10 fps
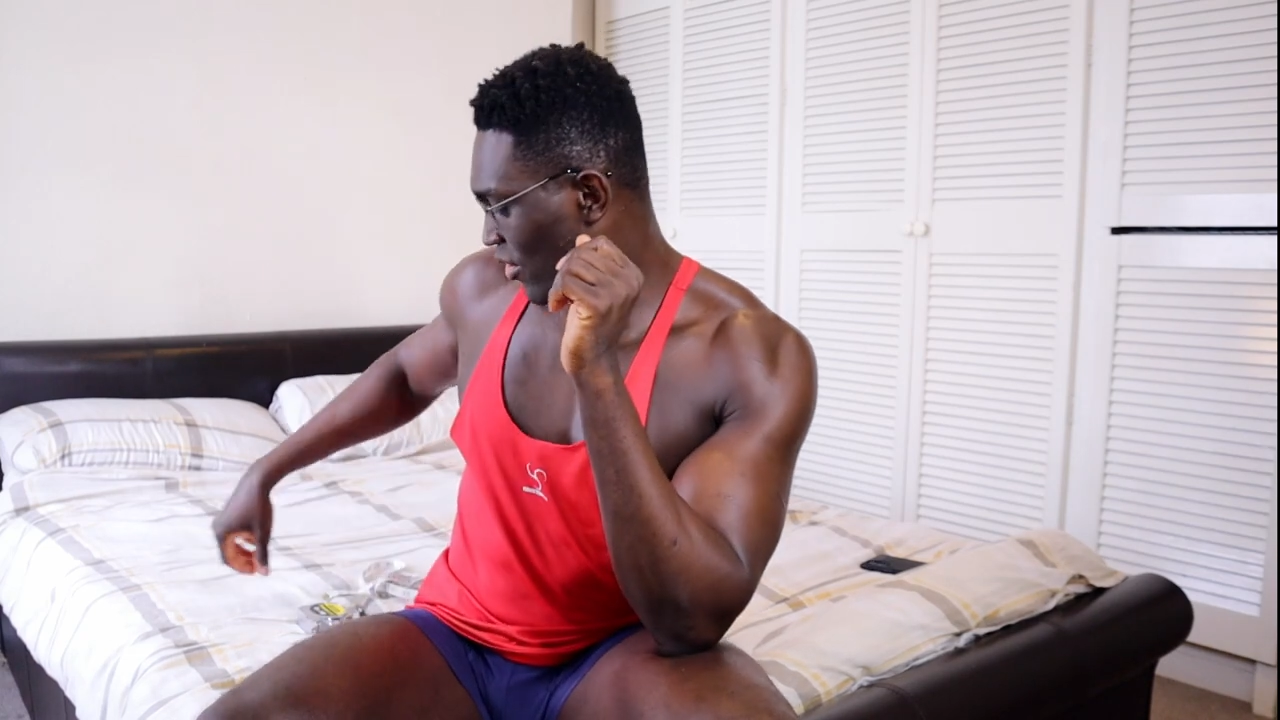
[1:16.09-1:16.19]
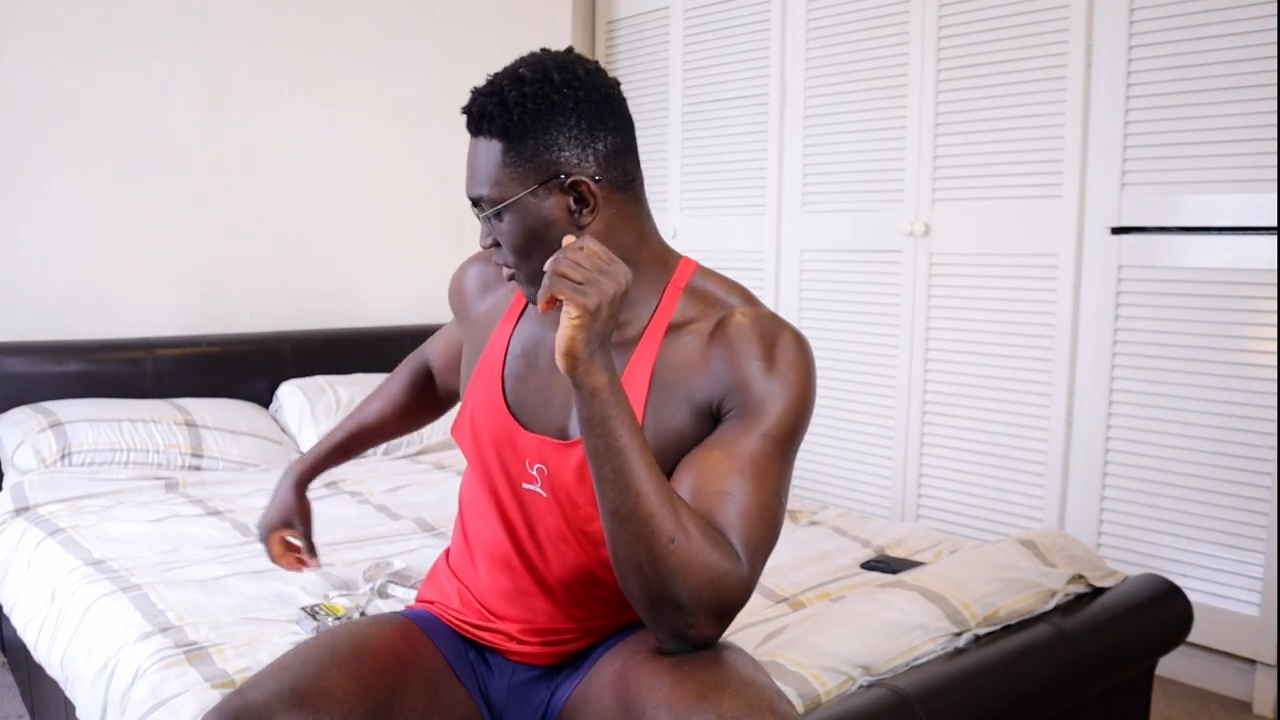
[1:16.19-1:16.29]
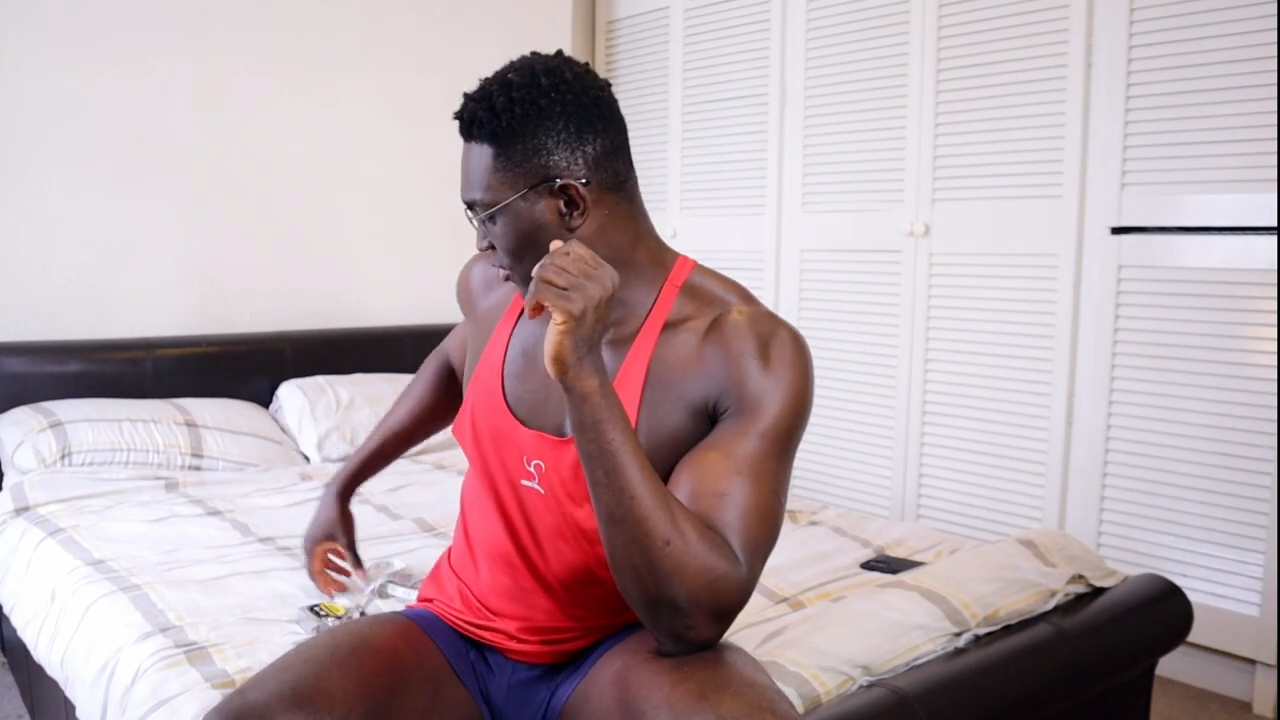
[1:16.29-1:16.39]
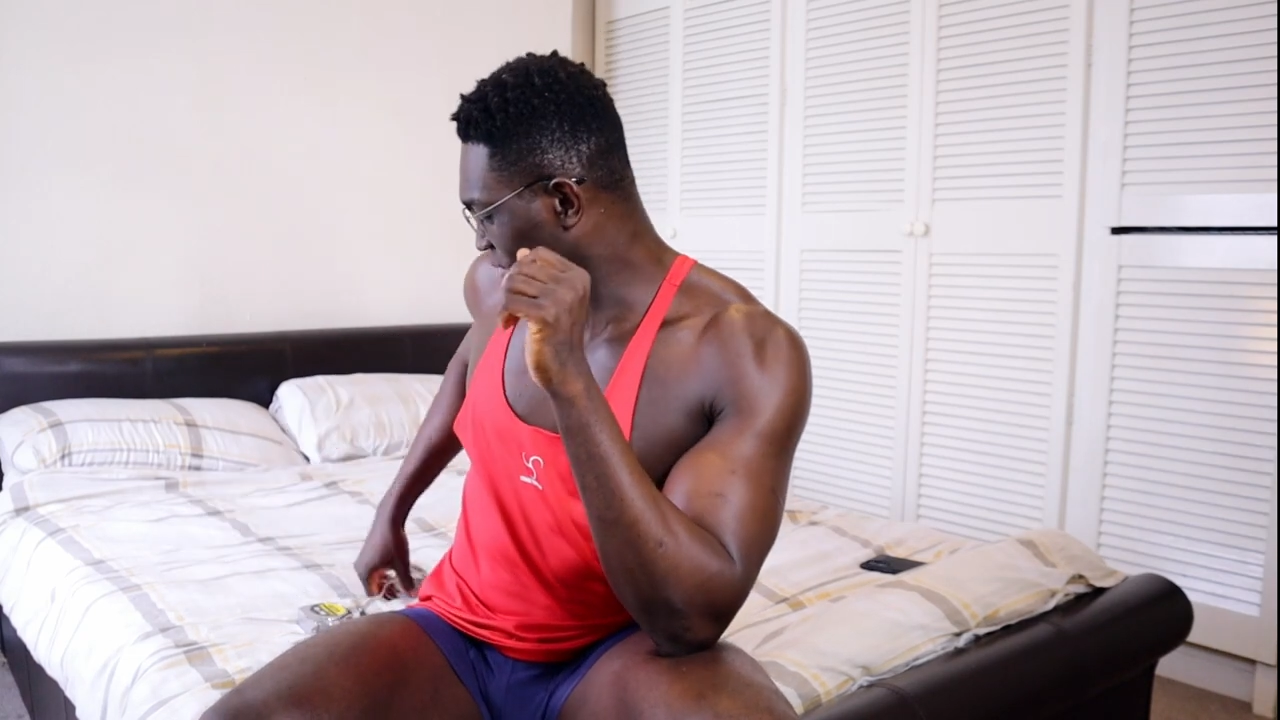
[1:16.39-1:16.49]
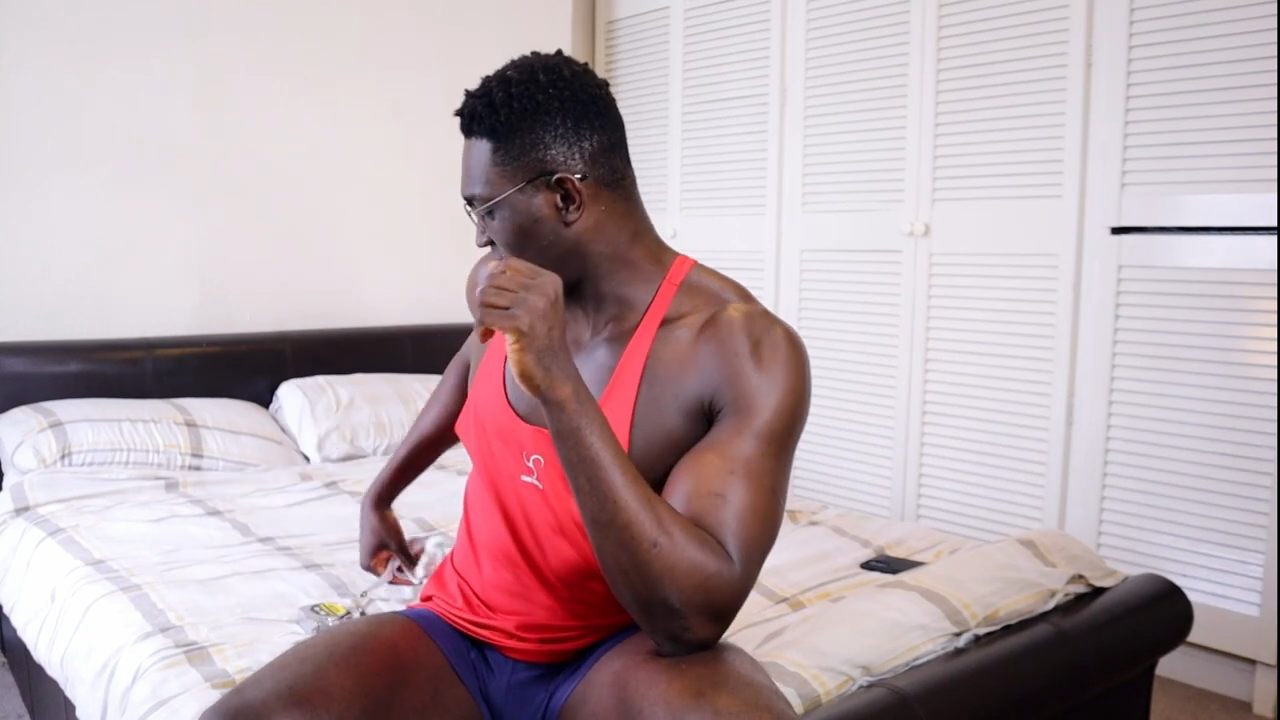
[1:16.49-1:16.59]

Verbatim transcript: also